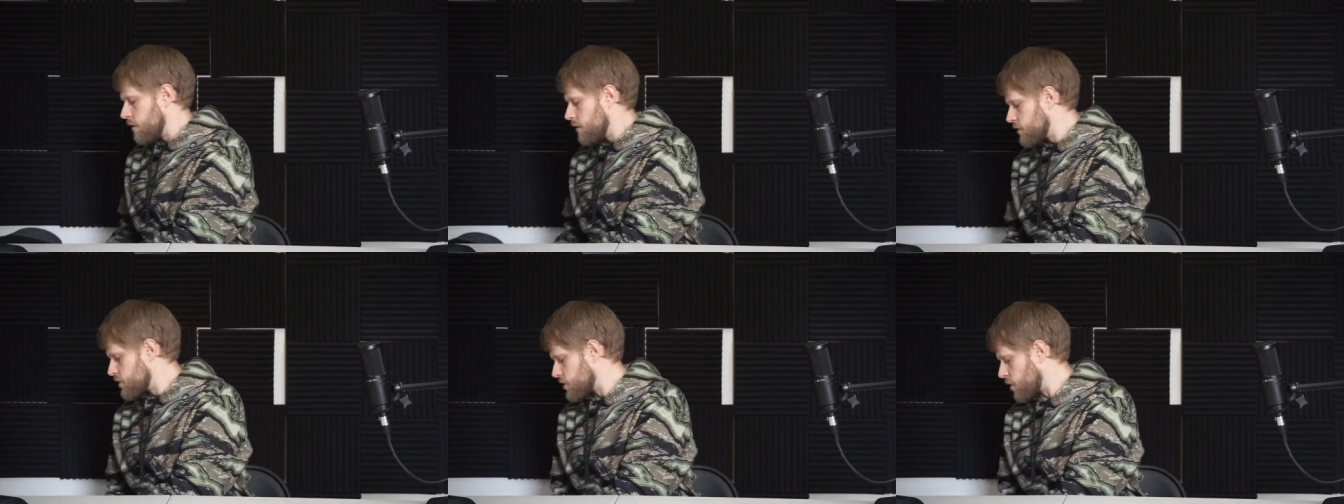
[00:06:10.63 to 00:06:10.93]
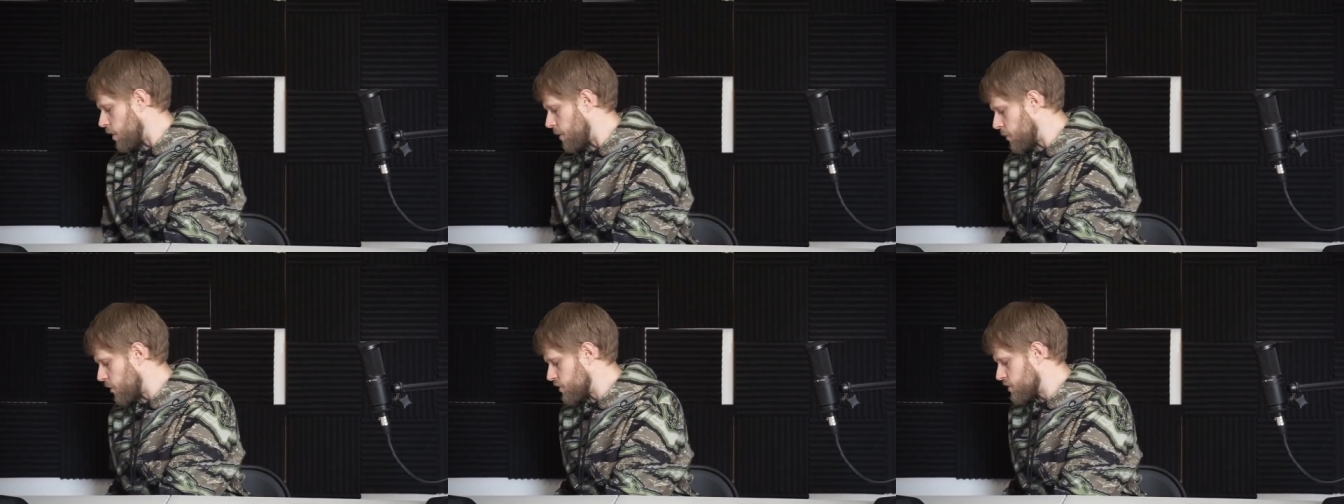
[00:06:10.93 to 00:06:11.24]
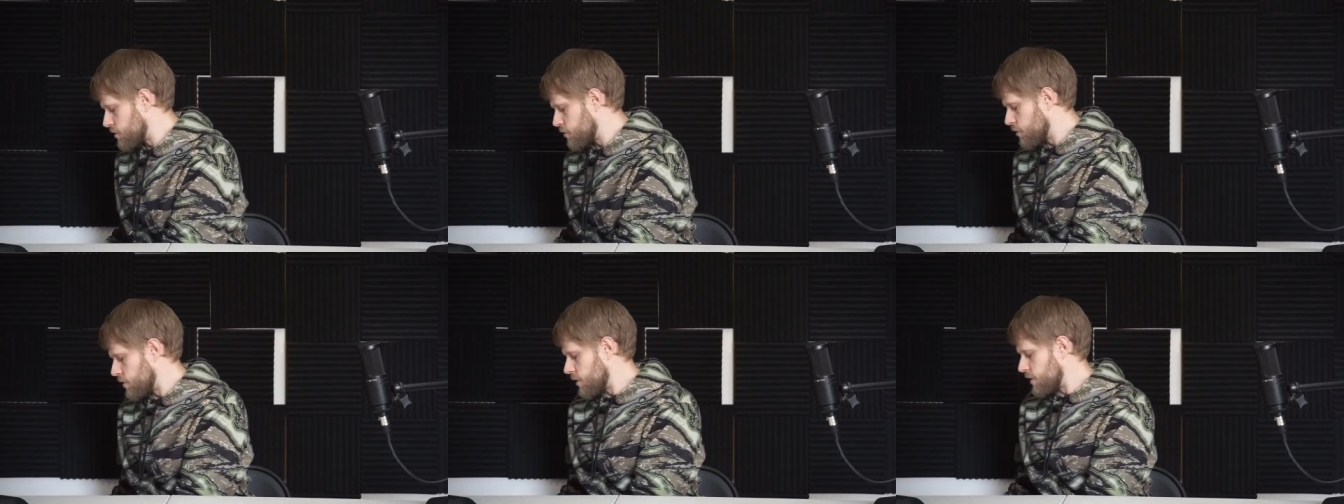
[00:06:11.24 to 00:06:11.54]
So I'm
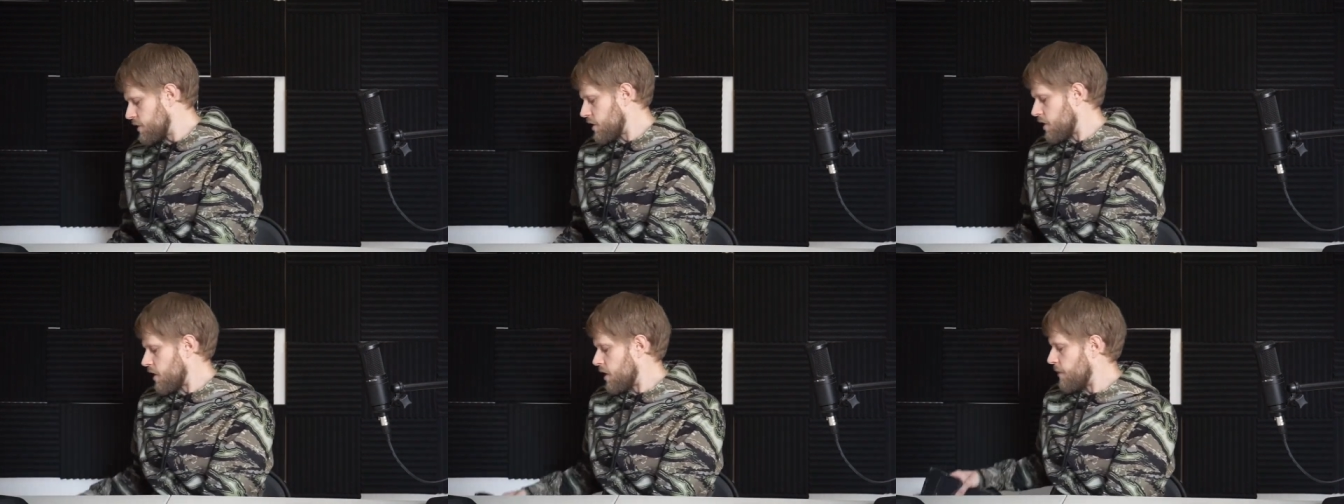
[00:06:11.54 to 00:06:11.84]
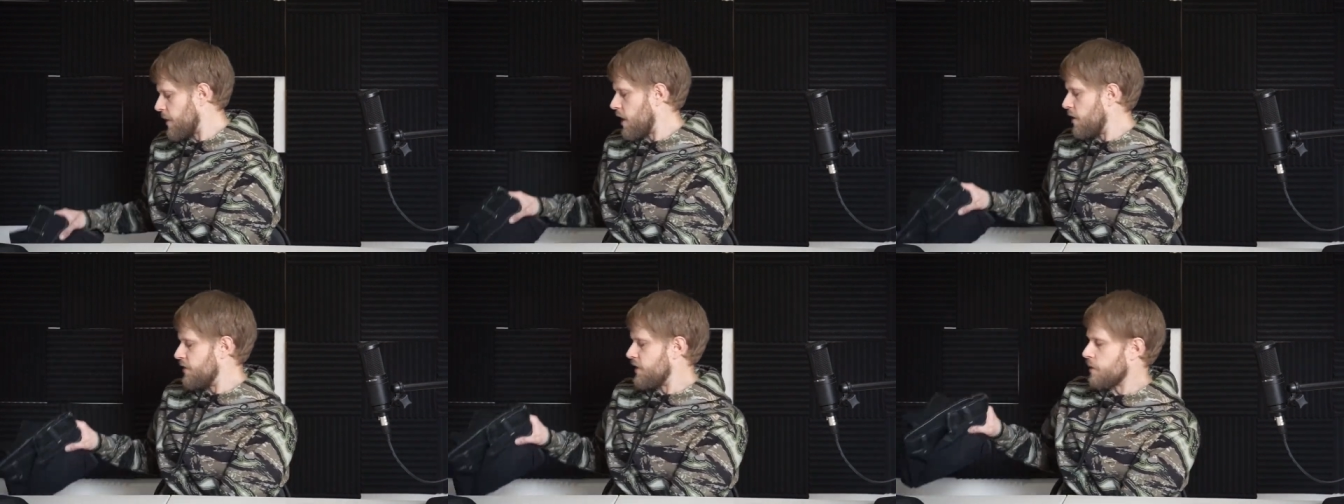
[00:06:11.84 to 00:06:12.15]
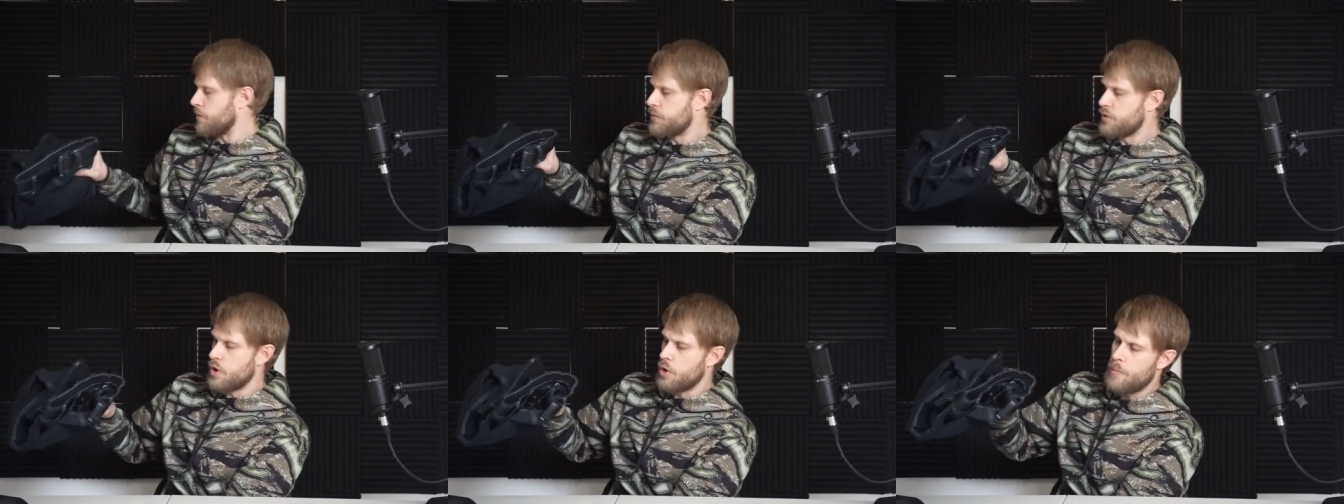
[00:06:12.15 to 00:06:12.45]
also going to talk about their
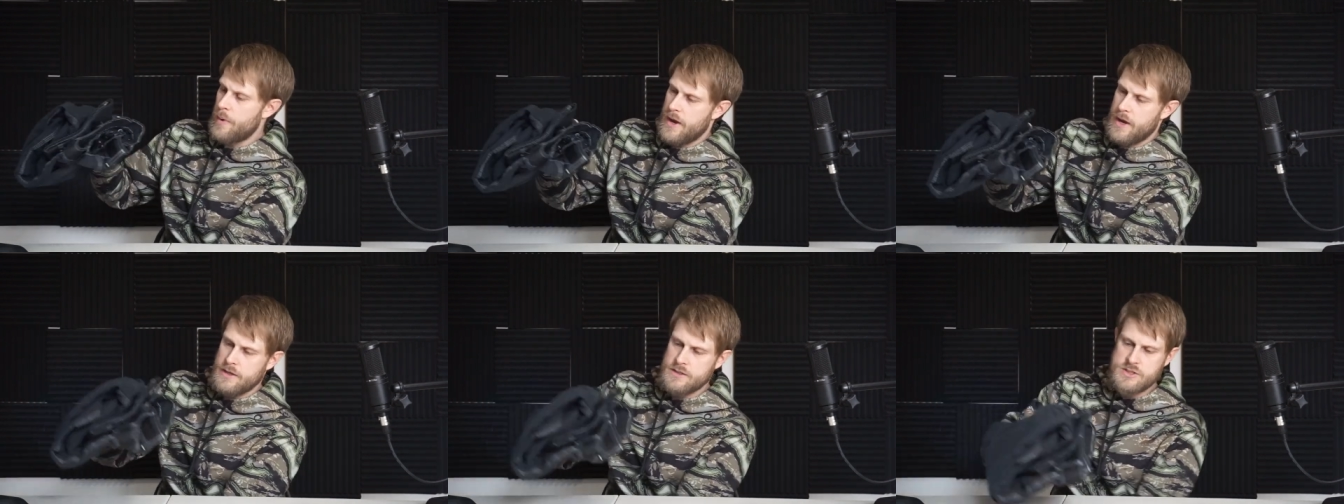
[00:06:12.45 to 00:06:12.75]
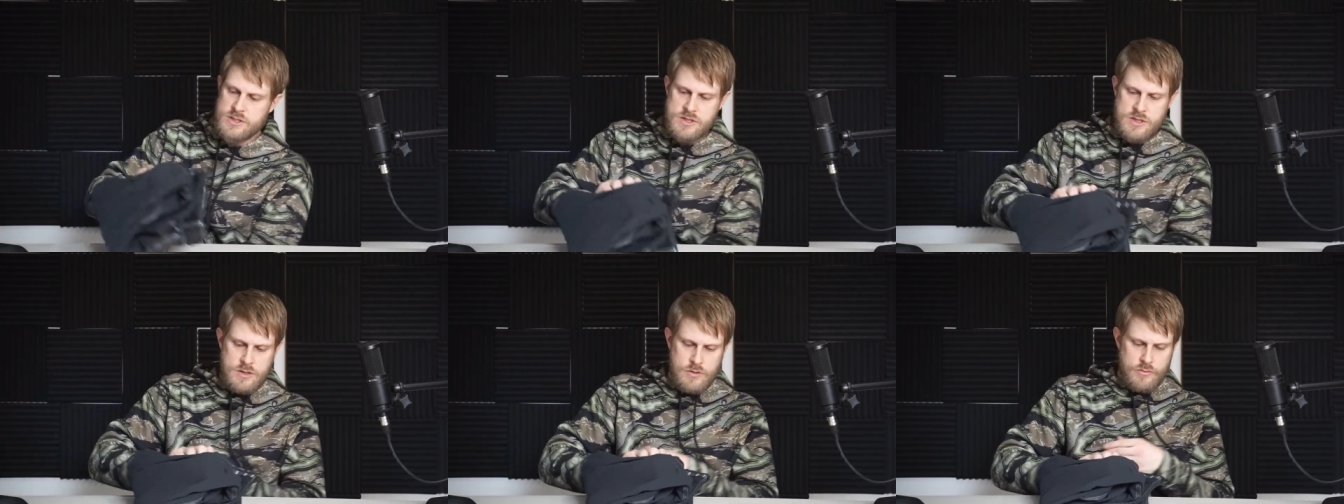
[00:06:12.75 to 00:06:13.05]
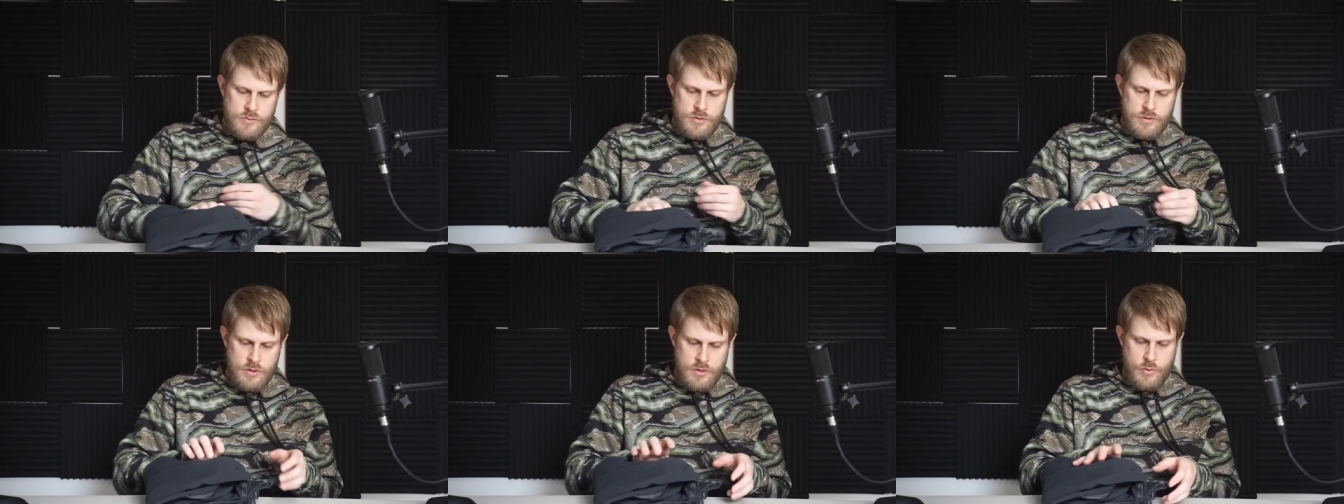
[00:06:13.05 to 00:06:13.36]
Pro Pants
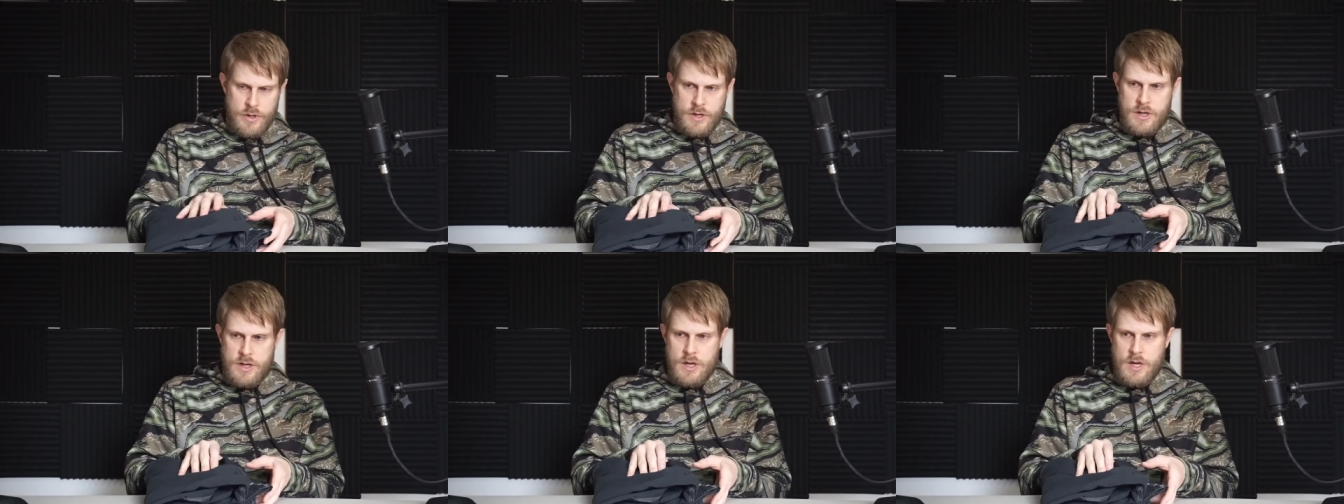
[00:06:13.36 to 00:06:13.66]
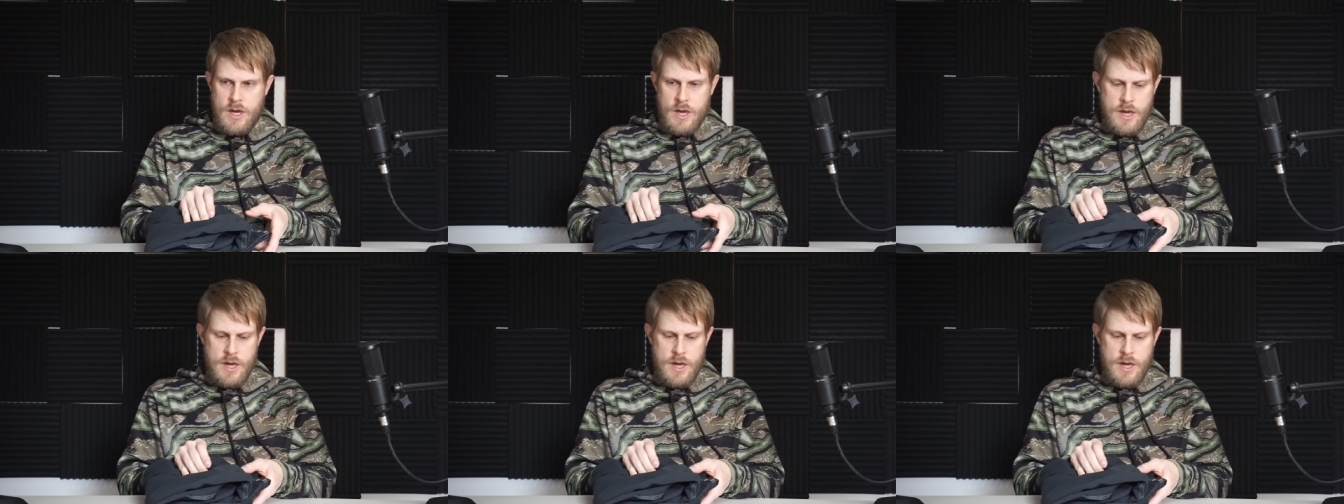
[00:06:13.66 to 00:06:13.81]
really quick,